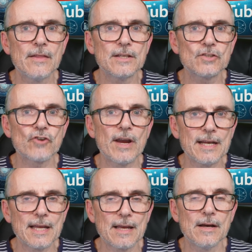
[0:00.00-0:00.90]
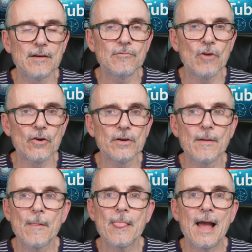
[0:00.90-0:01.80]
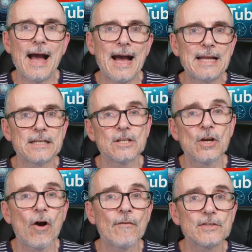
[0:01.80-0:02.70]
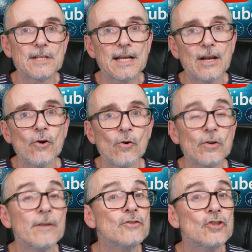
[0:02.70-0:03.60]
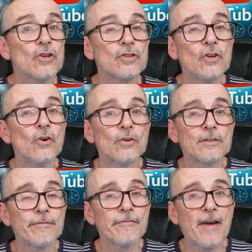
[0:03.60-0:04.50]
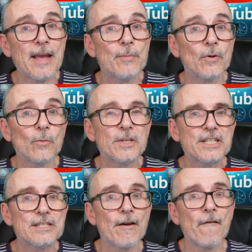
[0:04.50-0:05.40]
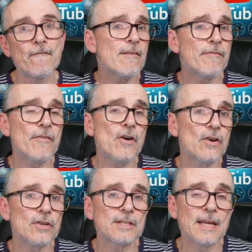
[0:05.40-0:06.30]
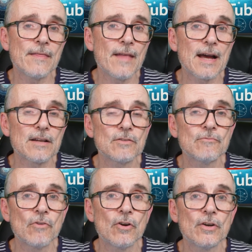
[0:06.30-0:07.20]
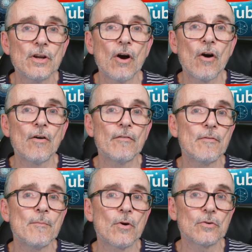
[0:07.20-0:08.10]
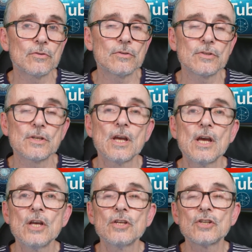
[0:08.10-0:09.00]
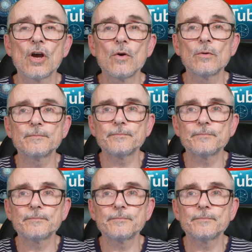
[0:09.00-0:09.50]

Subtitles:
training run. And obviously, Claude have just launched Fable, which is the first in that run of models. So